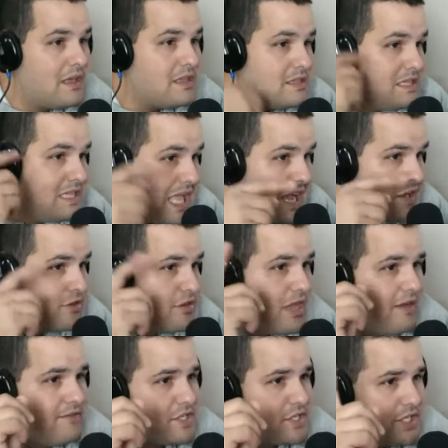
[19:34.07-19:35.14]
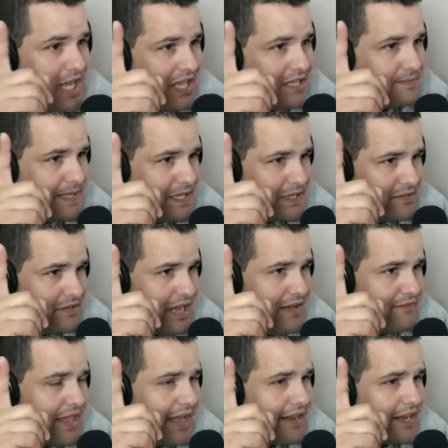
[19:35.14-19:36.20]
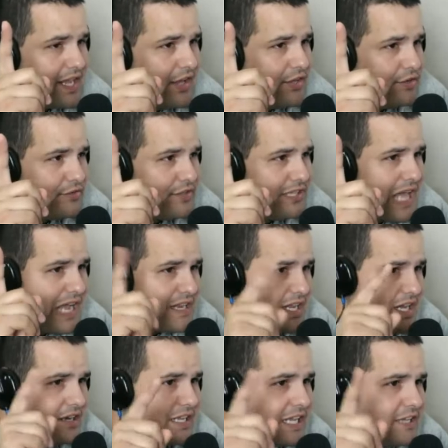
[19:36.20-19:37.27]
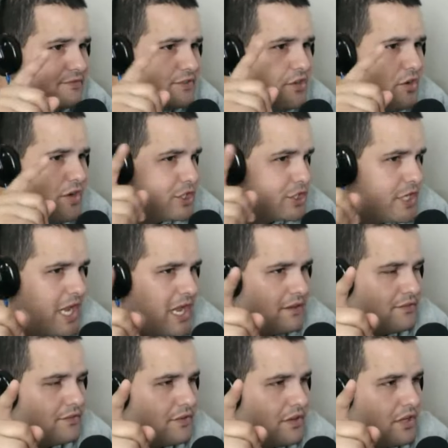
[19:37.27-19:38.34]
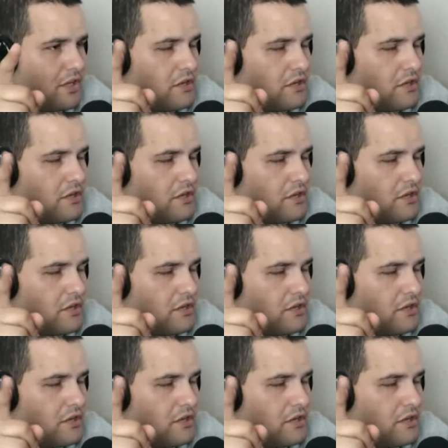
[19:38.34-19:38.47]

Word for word: now you have a chance because you have that gun you see that gun gives you a chance